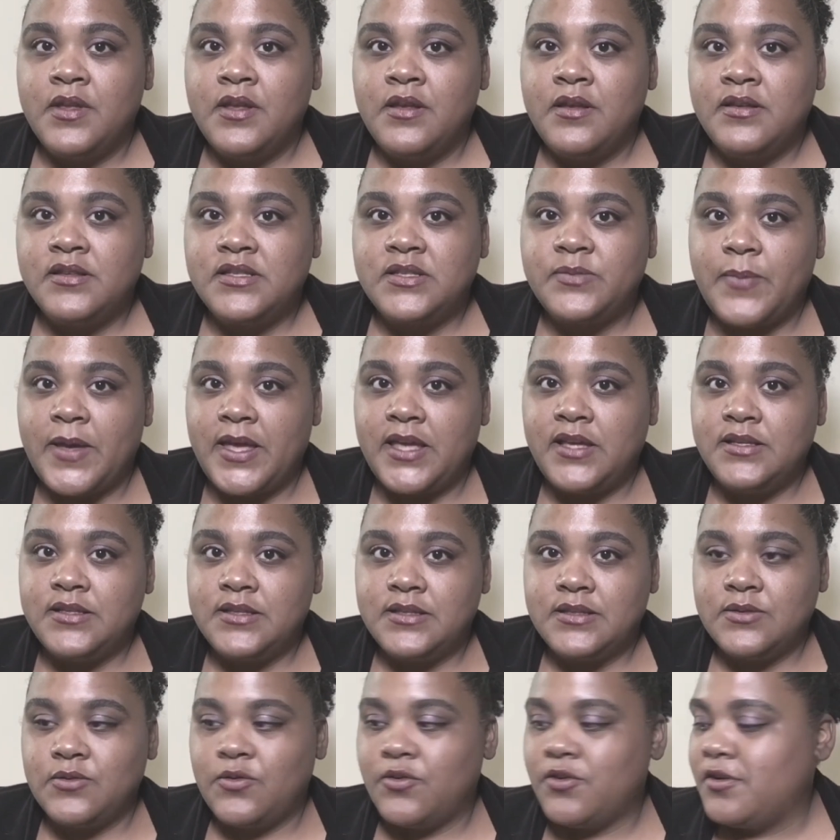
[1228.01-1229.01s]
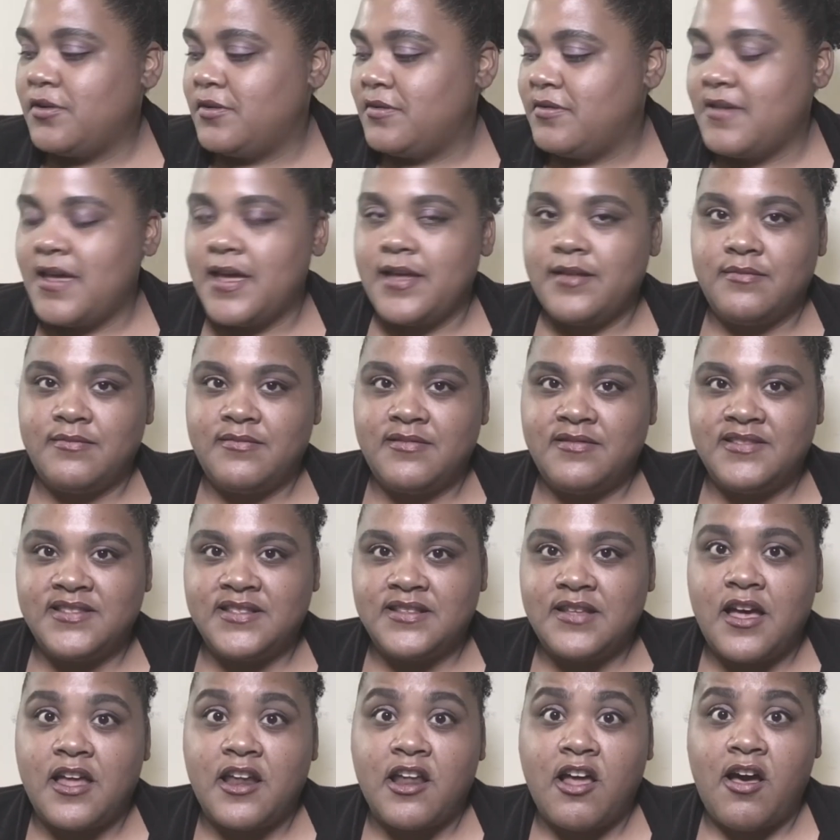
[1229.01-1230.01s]
spice, or that's
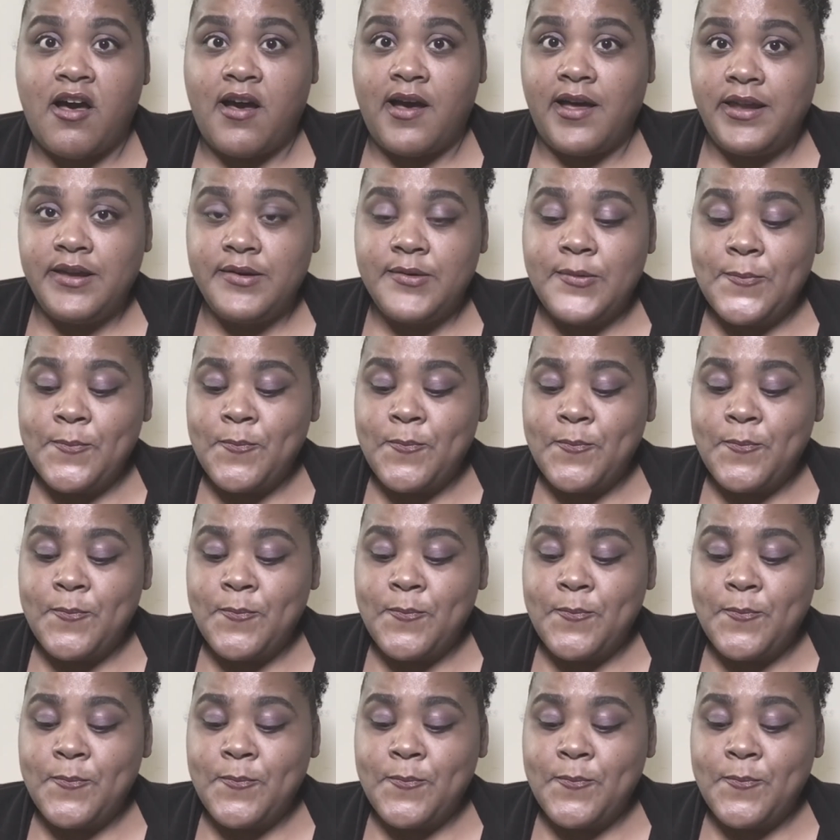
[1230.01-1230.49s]
not hot.